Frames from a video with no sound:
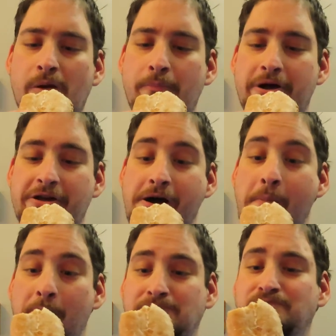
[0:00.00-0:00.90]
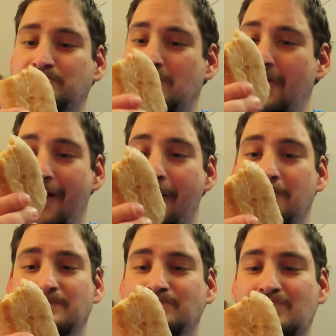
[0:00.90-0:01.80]
But yeah,
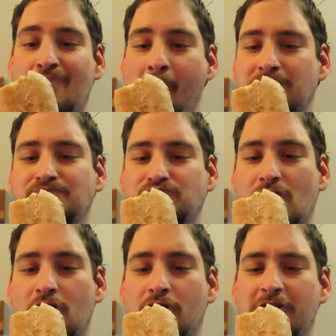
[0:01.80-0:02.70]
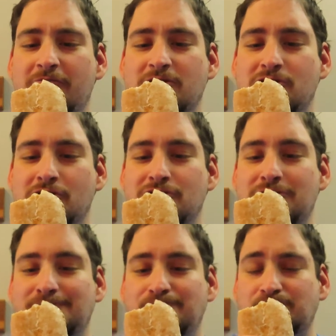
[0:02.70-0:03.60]
early
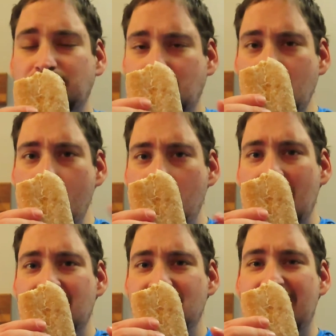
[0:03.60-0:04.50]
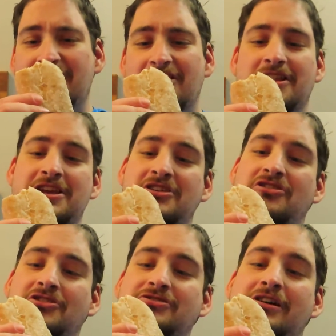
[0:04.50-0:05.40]
returns, definitely heat
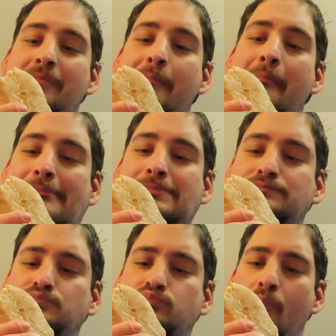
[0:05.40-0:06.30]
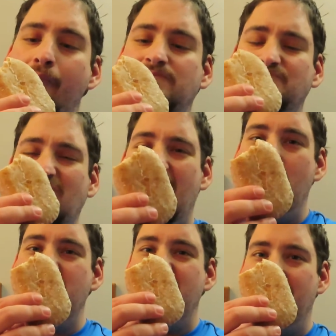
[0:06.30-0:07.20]
this up. That
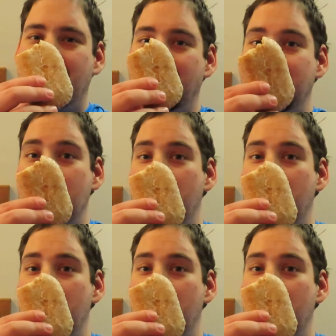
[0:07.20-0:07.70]
would definitely